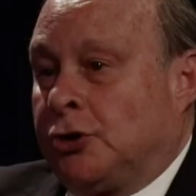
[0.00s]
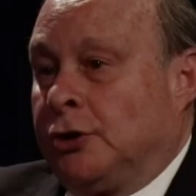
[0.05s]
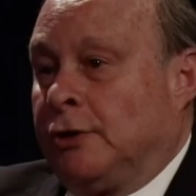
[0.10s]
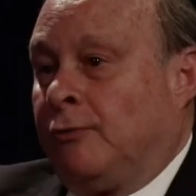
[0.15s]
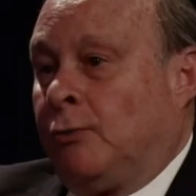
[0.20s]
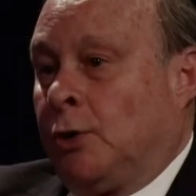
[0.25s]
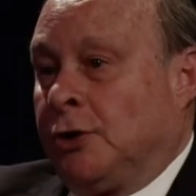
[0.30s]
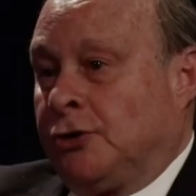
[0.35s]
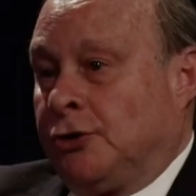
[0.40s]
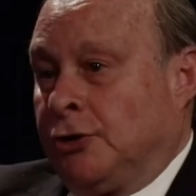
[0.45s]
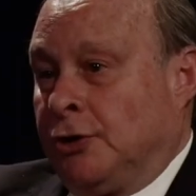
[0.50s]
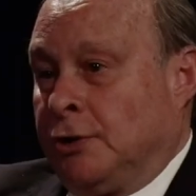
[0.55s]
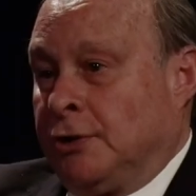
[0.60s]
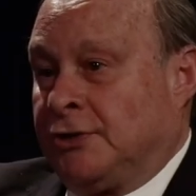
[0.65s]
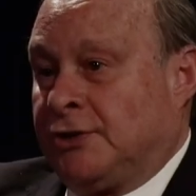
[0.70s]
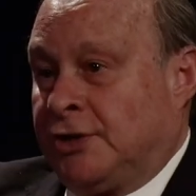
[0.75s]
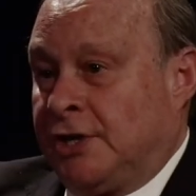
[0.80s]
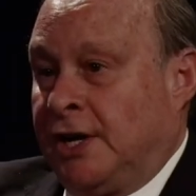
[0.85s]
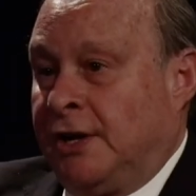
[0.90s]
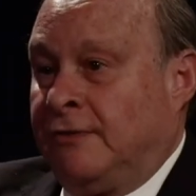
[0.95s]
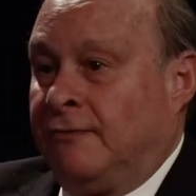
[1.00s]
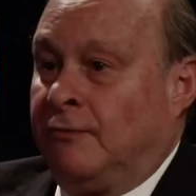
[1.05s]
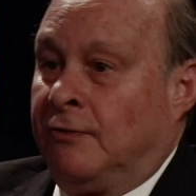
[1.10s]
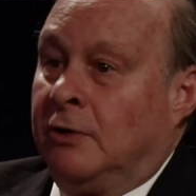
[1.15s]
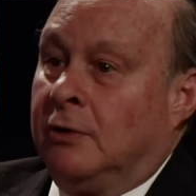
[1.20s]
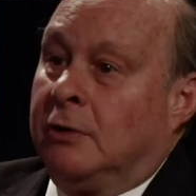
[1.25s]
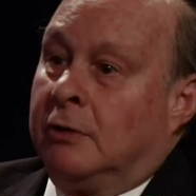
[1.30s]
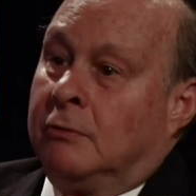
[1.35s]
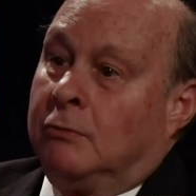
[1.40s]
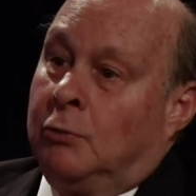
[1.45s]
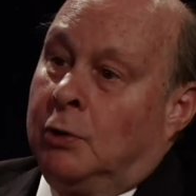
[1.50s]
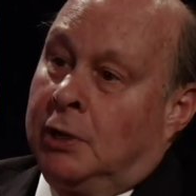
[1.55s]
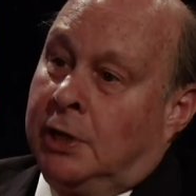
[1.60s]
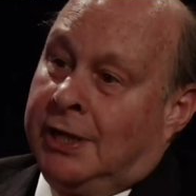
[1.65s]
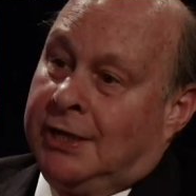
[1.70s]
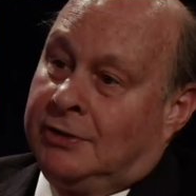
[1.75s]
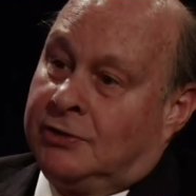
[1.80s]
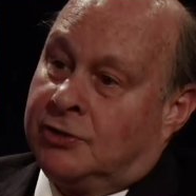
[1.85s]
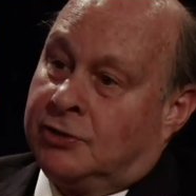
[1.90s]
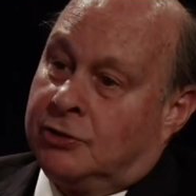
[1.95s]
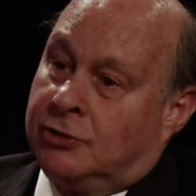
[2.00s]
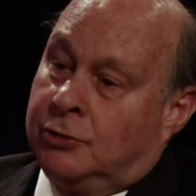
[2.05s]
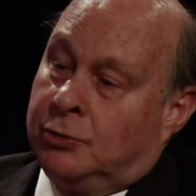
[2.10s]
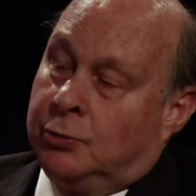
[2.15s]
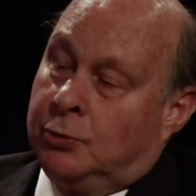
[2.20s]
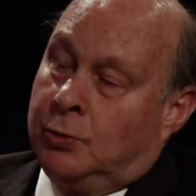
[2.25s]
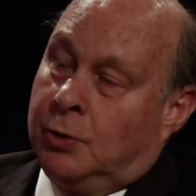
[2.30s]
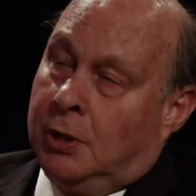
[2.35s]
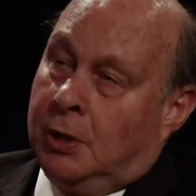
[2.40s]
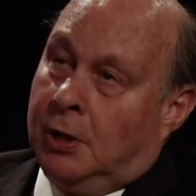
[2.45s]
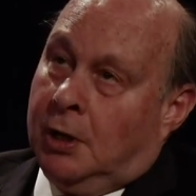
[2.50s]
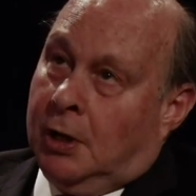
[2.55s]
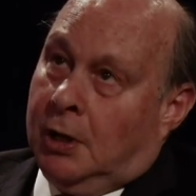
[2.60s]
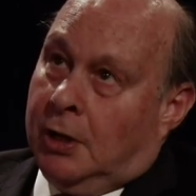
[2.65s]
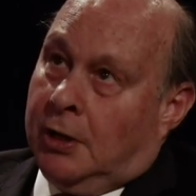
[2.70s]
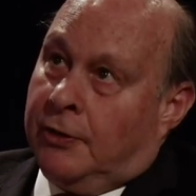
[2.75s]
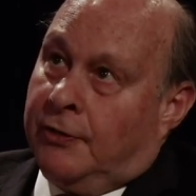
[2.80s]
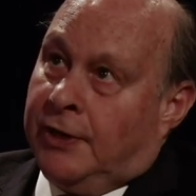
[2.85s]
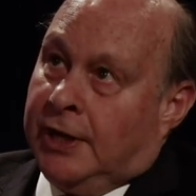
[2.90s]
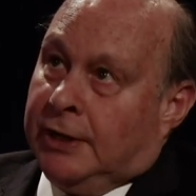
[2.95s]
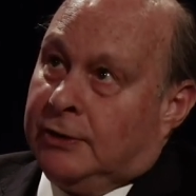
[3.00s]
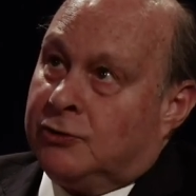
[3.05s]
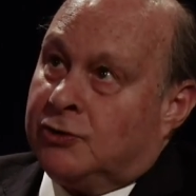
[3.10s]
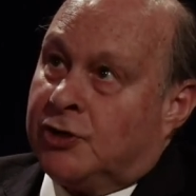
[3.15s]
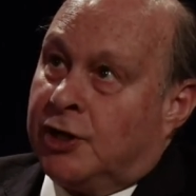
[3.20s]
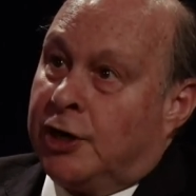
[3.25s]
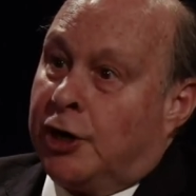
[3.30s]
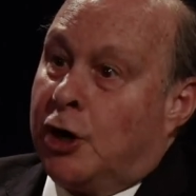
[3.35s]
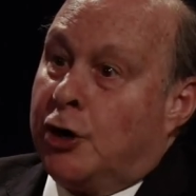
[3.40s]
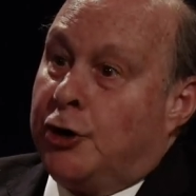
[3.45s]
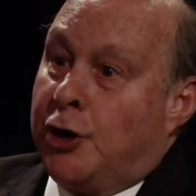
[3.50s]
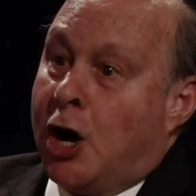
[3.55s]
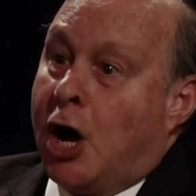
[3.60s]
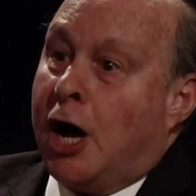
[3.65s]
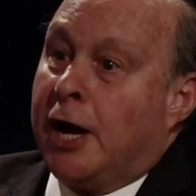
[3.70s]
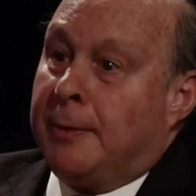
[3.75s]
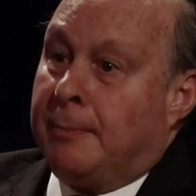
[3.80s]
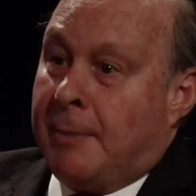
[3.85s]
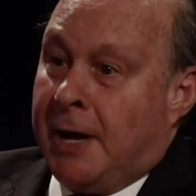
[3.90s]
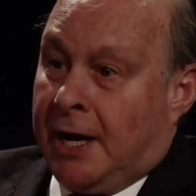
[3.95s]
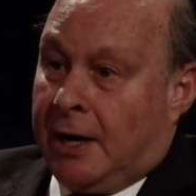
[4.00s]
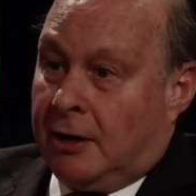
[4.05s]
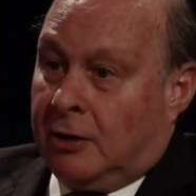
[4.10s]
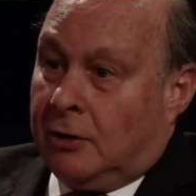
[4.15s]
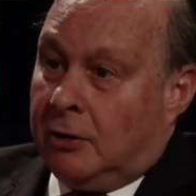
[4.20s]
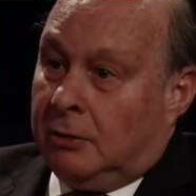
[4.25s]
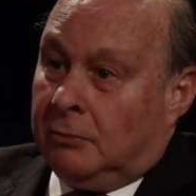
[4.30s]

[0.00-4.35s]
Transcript: of what you're going to save relates to things that are non-medical.